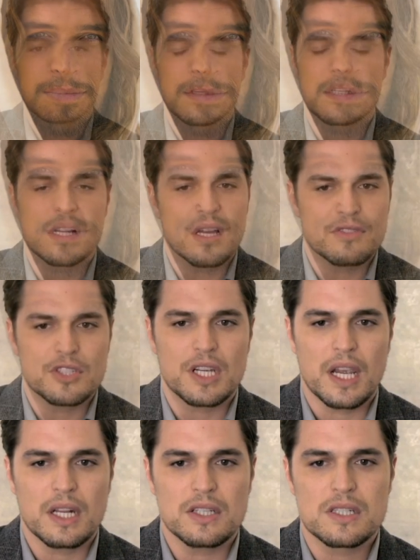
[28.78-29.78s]
has life
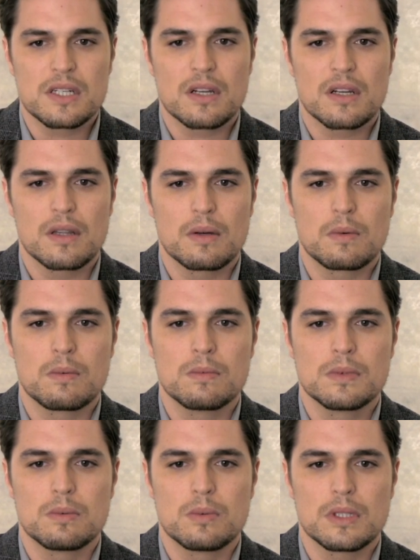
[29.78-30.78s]
changed the,
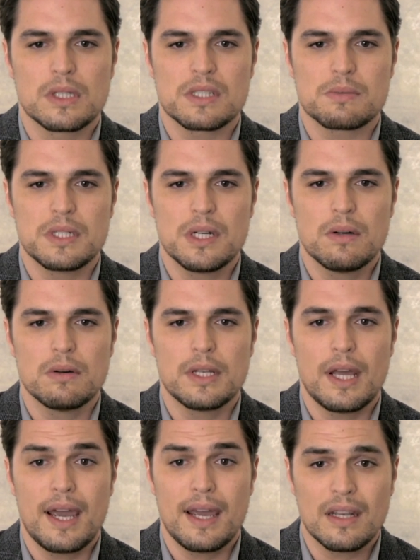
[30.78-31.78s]
the world as we know
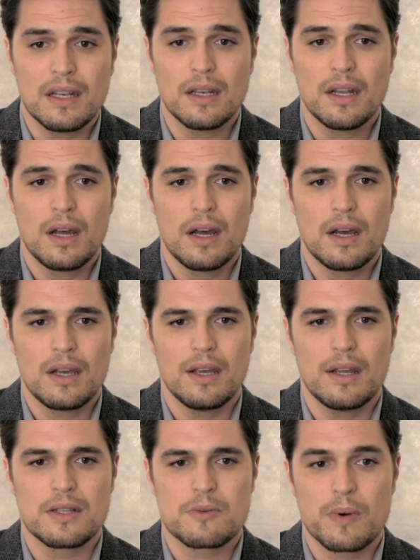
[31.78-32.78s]
it, and
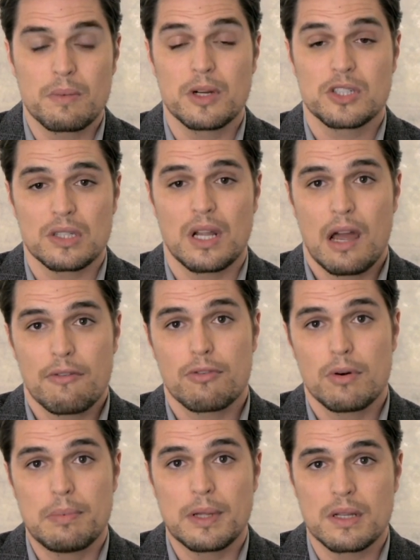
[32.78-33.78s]
it's pretty much alive
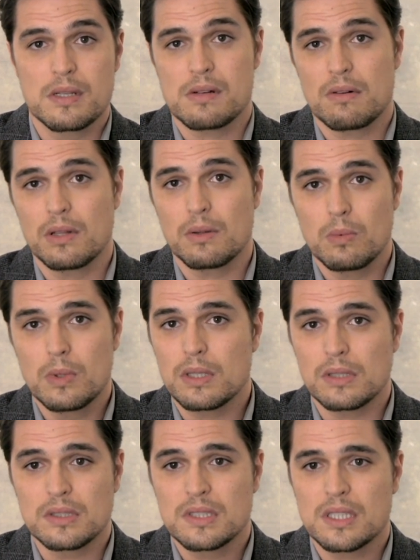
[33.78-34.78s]
for billions around the
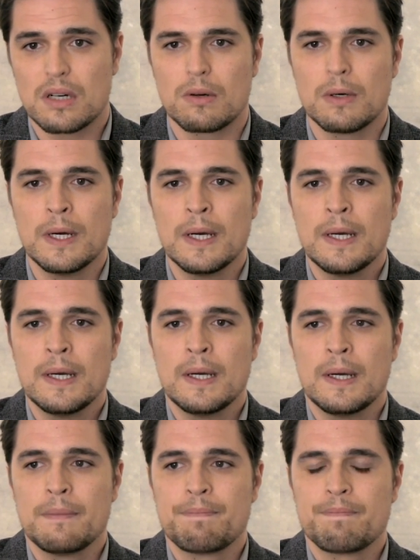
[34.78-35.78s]
world. So
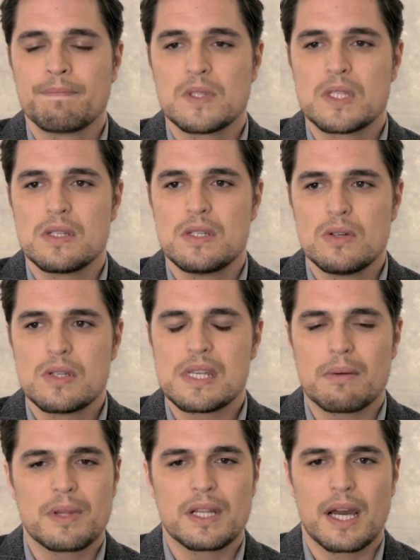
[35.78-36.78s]
to do
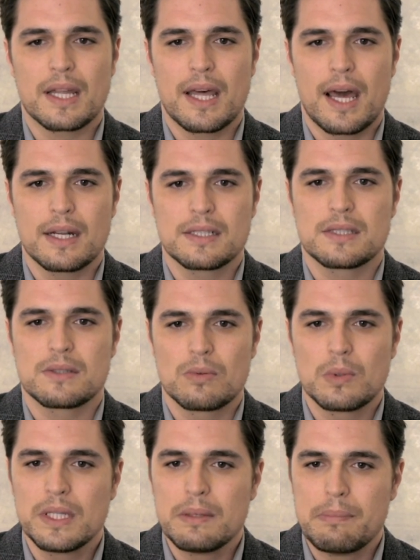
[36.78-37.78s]
something like that, it's
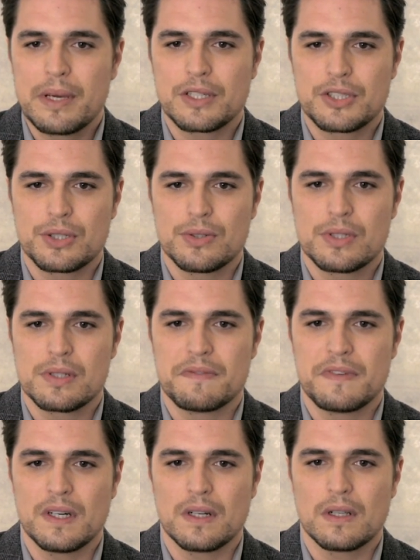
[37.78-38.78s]
really big shoes to
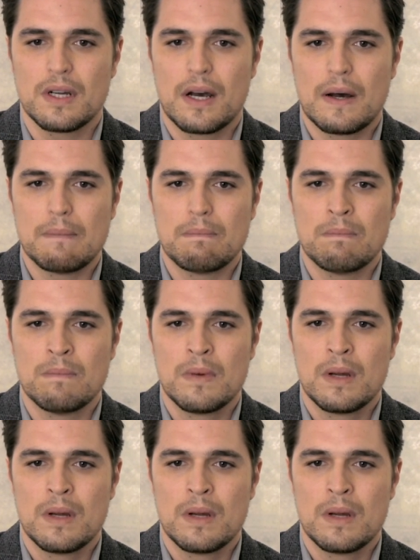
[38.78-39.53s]
fill. Um,